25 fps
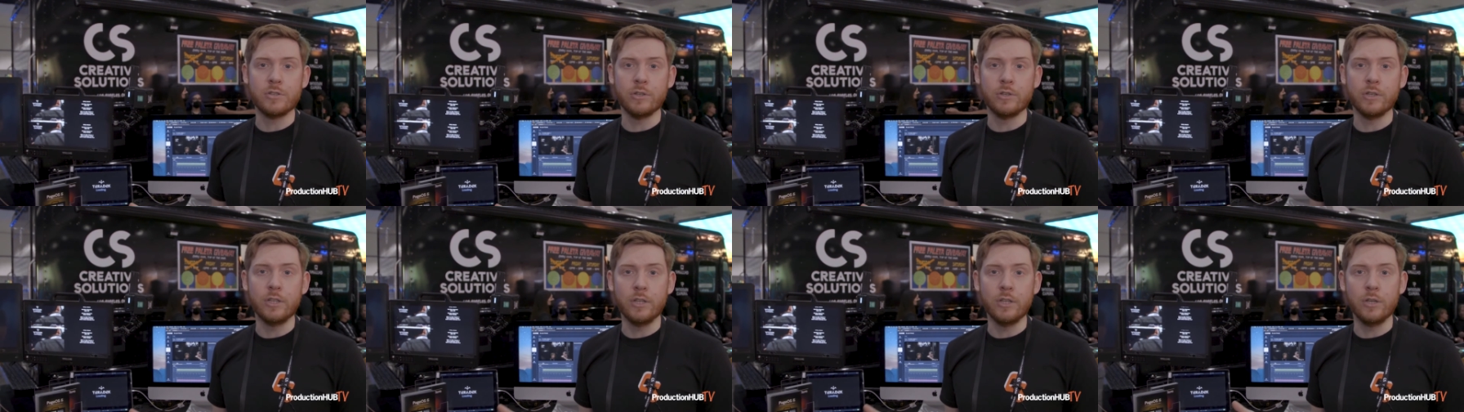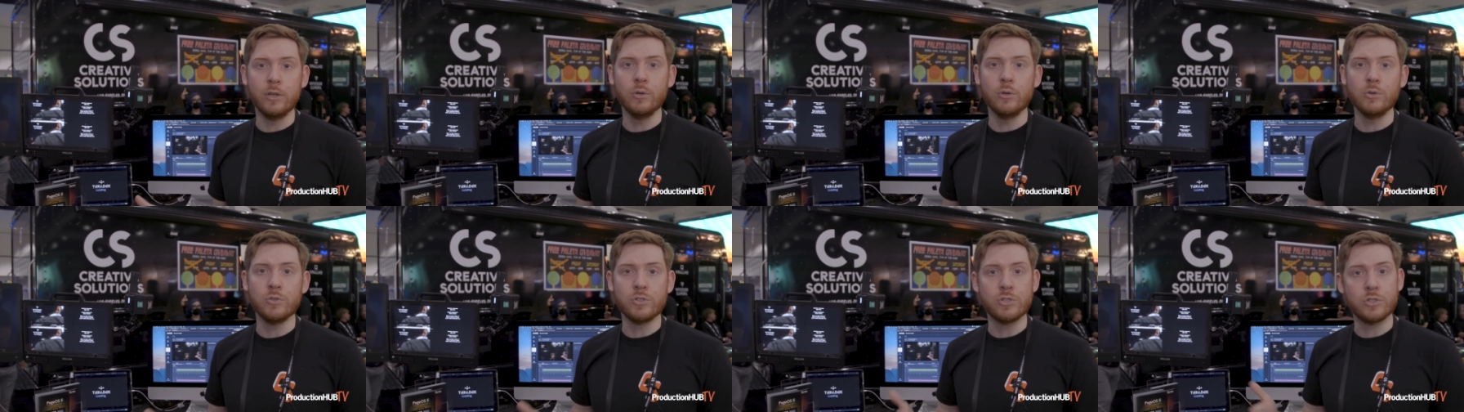to
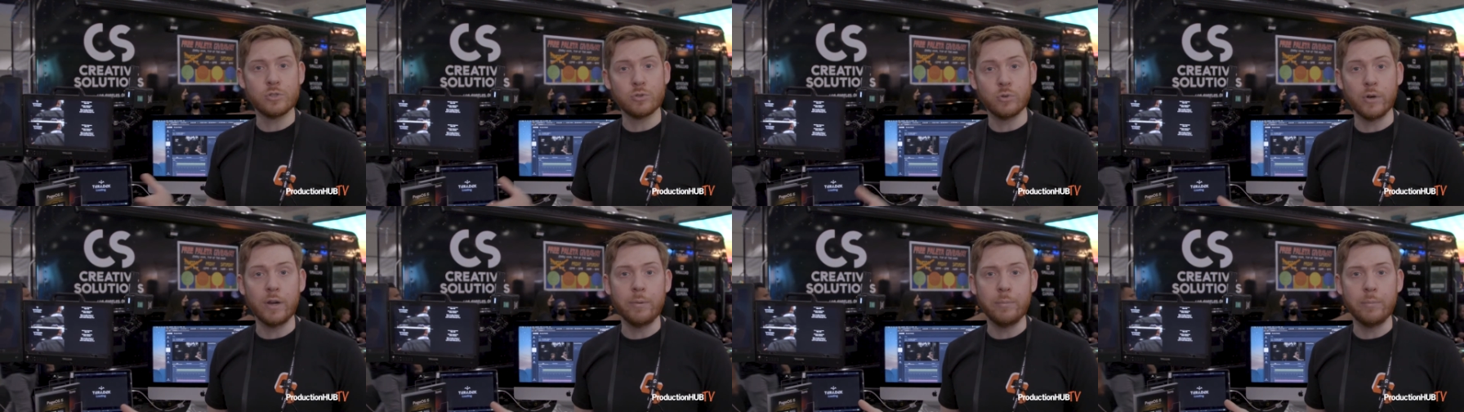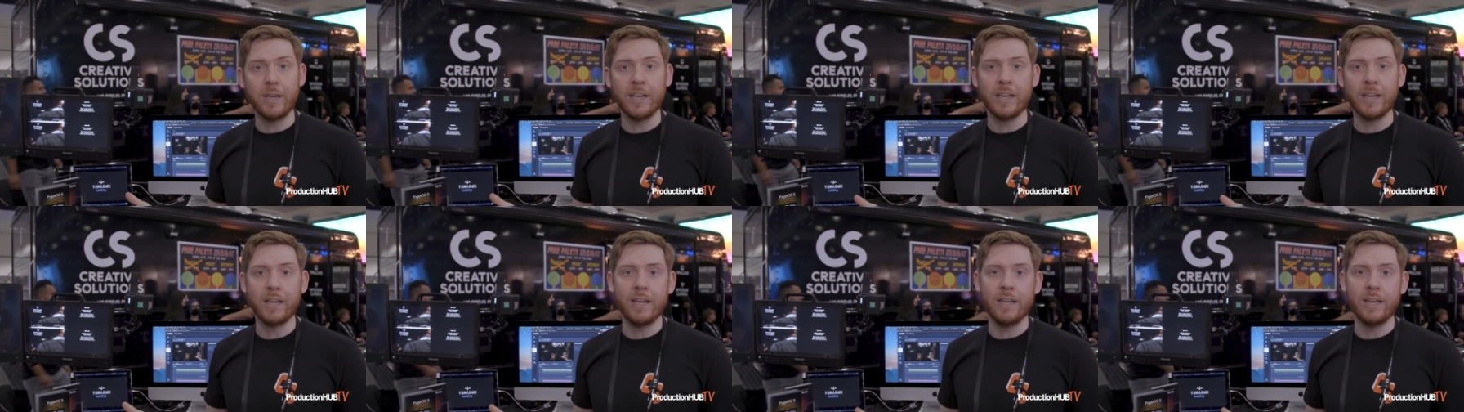use
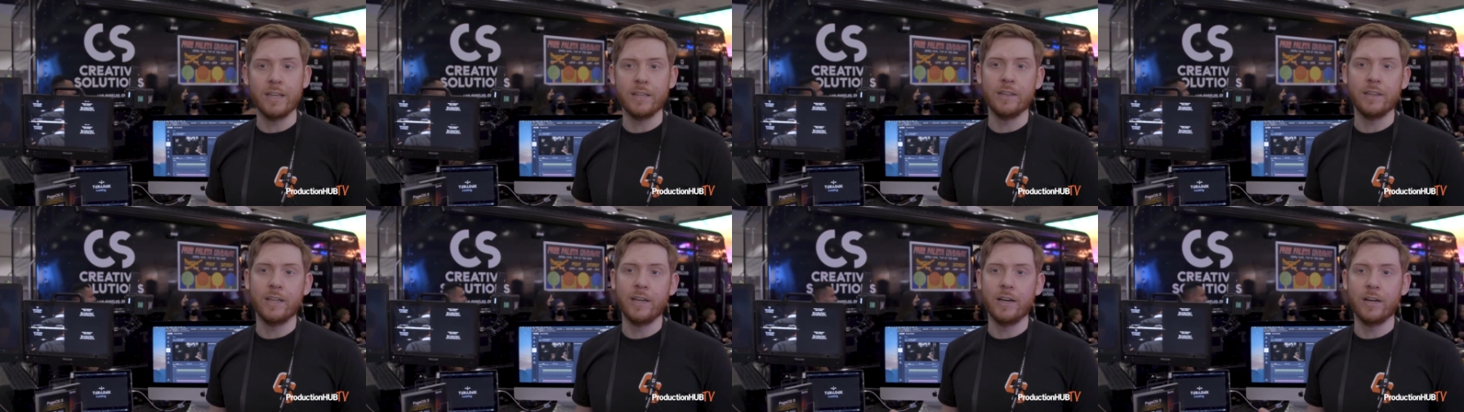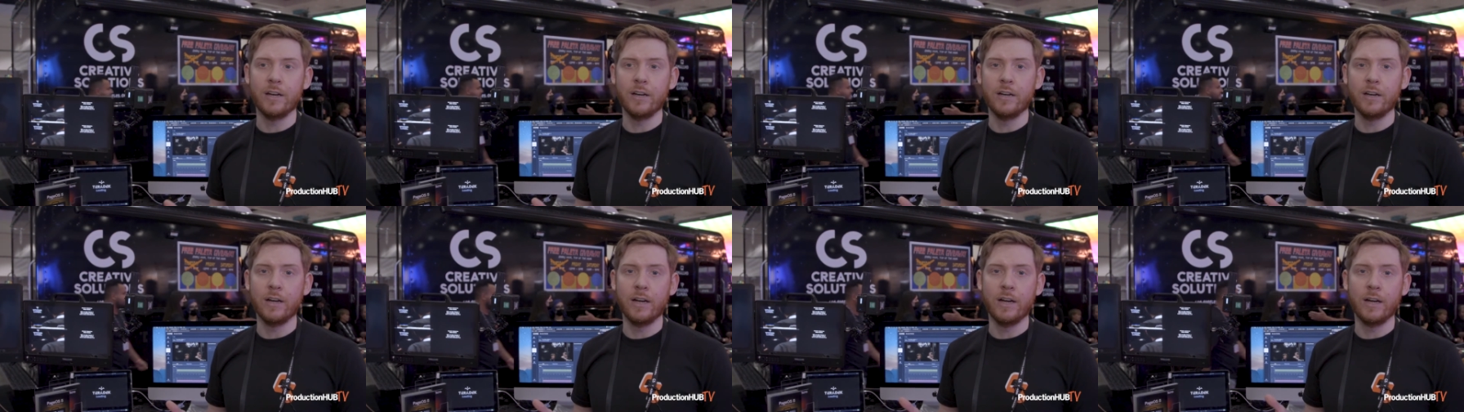streaming in
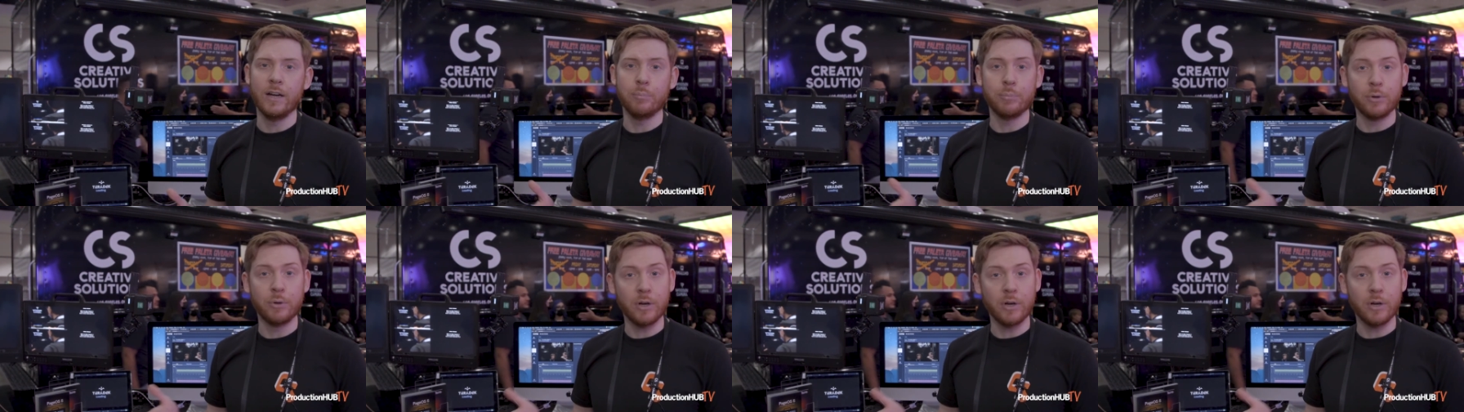their uh,